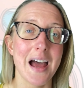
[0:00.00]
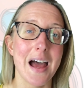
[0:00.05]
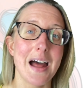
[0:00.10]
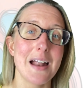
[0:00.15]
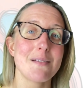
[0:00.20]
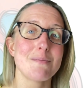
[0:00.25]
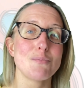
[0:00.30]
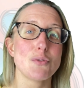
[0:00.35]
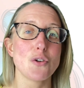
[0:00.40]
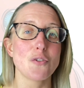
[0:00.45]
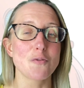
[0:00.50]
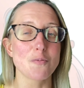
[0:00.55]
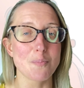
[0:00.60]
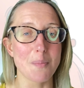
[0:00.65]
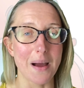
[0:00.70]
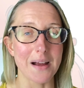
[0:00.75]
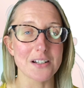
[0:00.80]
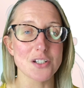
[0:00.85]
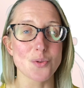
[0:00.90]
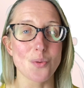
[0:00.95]
and moved
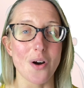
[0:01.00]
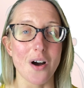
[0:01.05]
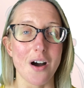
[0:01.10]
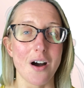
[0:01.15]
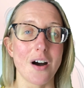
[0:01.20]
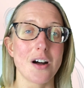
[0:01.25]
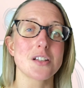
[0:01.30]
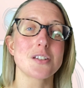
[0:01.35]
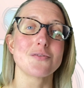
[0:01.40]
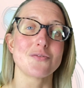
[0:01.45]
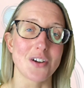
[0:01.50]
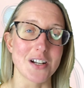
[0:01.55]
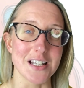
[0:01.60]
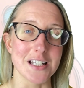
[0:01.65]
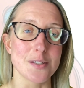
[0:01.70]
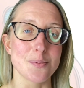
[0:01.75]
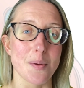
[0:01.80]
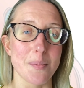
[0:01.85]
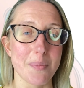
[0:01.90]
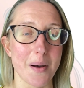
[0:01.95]
back to our heart, ready
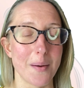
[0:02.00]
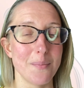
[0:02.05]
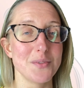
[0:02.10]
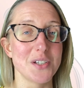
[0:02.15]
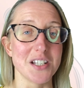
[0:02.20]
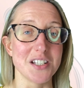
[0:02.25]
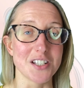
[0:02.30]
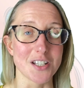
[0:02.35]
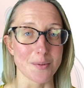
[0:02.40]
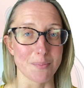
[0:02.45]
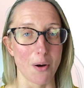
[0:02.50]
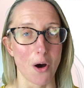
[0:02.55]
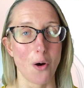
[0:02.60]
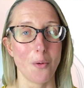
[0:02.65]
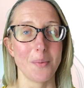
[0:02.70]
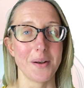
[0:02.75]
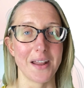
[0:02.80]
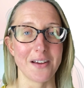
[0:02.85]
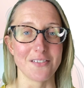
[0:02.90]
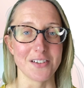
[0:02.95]
to be pumped into the
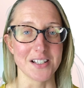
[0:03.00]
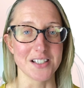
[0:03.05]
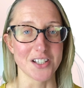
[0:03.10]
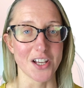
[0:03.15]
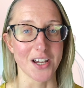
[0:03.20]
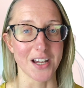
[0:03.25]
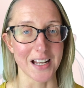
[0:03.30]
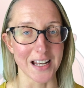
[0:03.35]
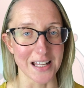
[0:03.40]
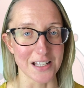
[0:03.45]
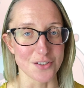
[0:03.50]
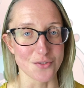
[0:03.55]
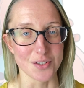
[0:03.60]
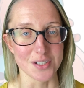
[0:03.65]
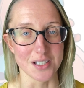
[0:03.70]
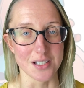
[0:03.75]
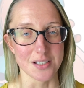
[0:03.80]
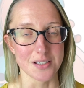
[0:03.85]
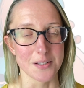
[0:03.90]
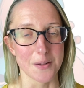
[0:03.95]
pulmonary circulatory
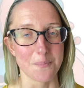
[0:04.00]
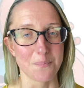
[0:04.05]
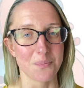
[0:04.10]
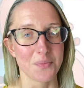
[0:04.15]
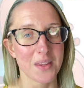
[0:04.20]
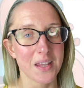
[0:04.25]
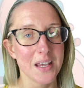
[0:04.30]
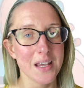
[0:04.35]
system.